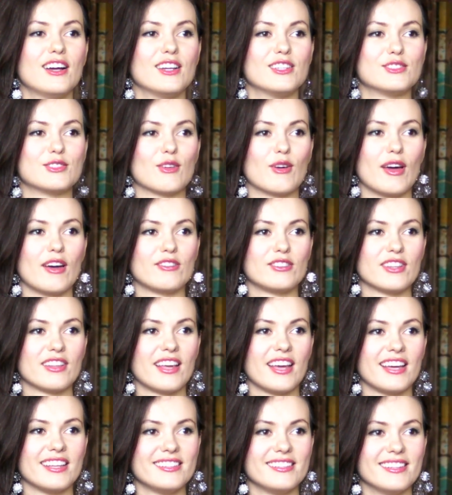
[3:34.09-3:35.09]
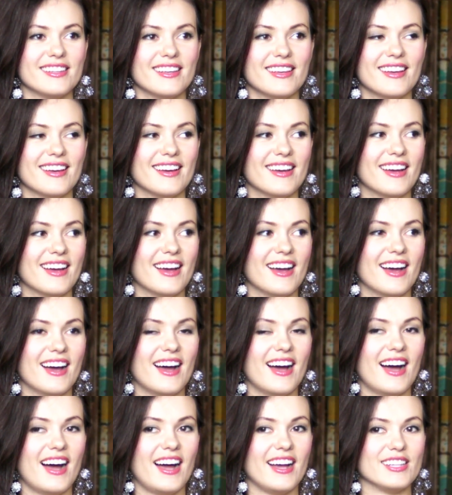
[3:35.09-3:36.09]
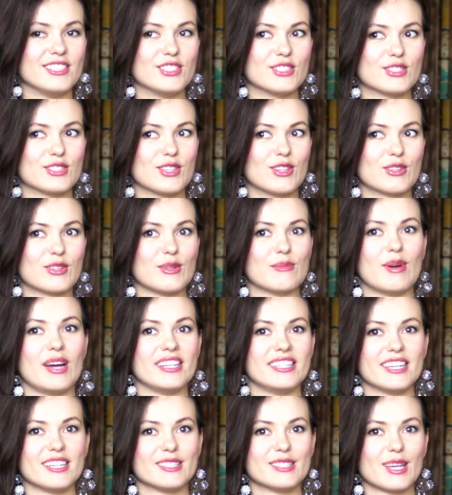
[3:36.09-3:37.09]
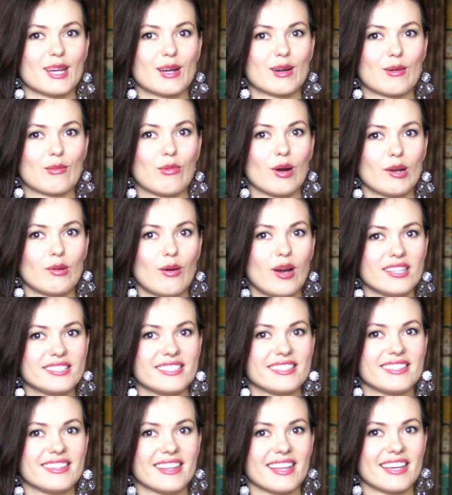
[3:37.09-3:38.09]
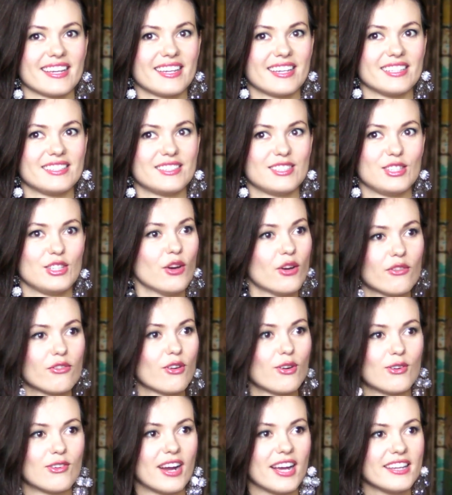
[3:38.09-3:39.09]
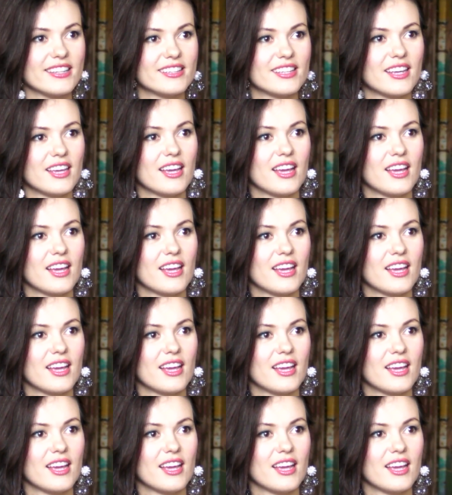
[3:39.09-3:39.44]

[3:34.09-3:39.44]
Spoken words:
So after that, I just looked at my dad, like, what was it? Like, it's a UFO, right?